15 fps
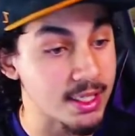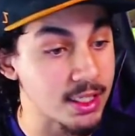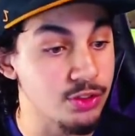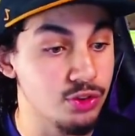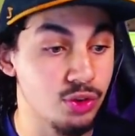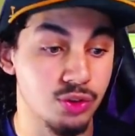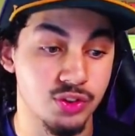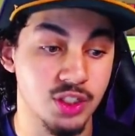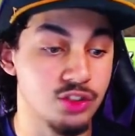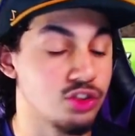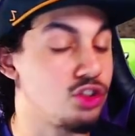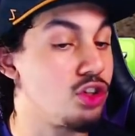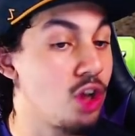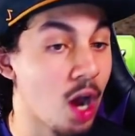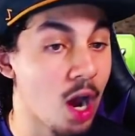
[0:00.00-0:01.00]
easier since
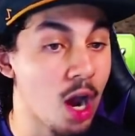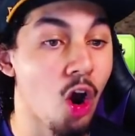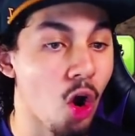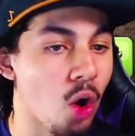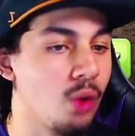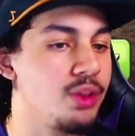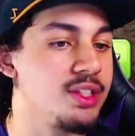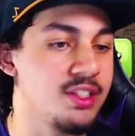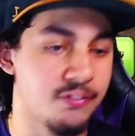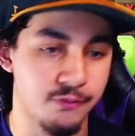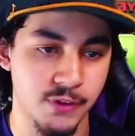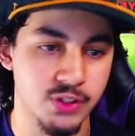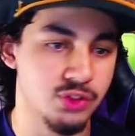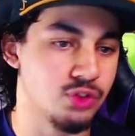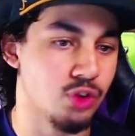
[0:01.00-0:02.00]
not all the
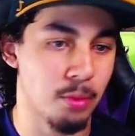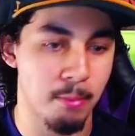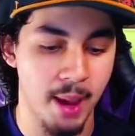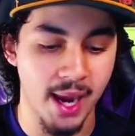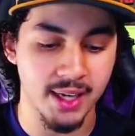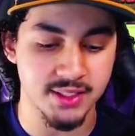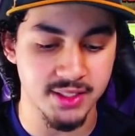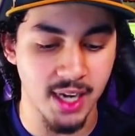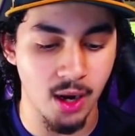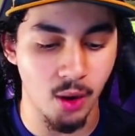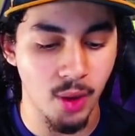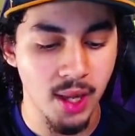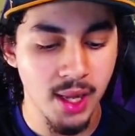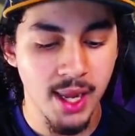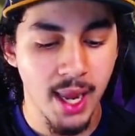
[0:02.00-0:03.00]
defenses are maxed out.